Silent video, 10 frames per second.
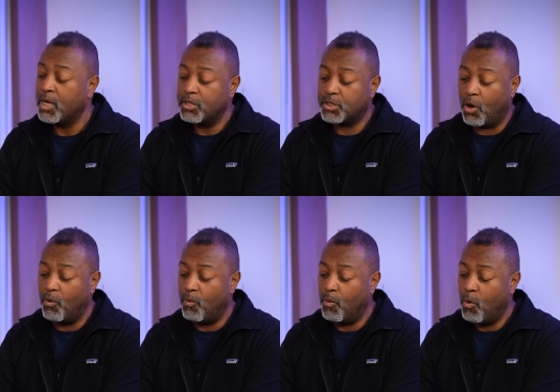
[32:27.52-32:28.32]

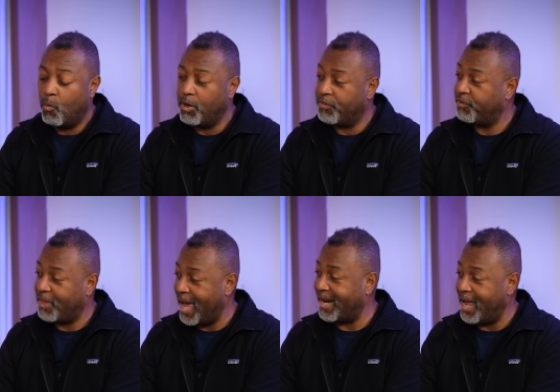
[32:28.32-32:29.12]
So with
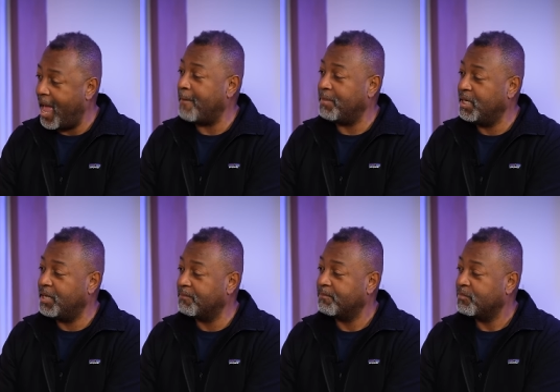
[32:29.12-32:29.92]
that
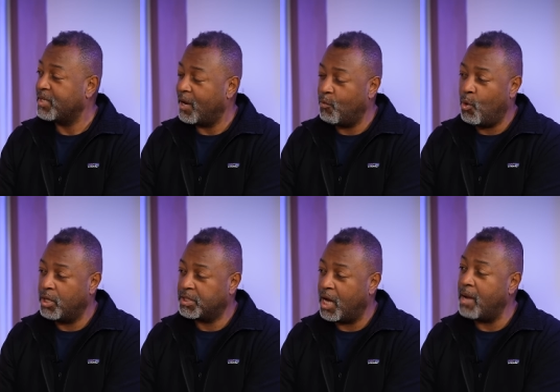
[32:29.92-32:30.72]
happening at
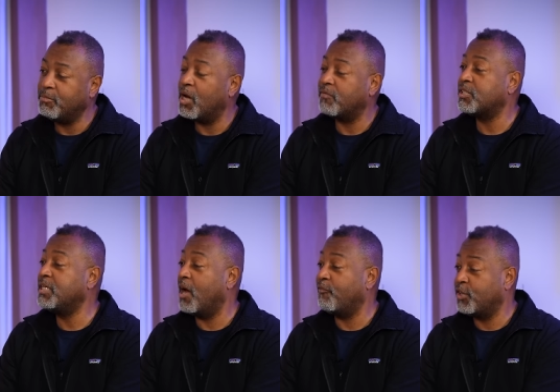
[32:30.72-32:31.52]
one time, you have to
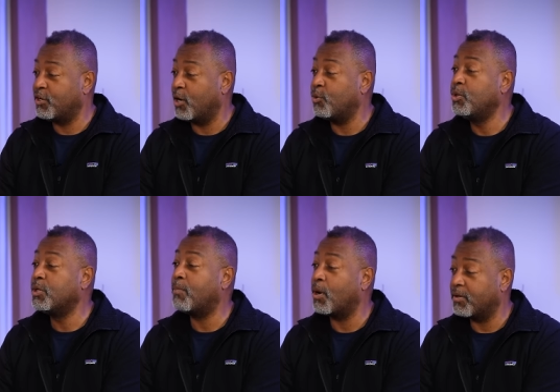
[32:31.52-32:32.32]
now figure out who
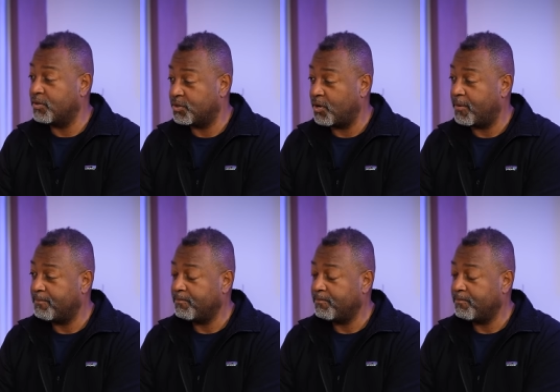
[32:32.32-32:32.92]
your partners are.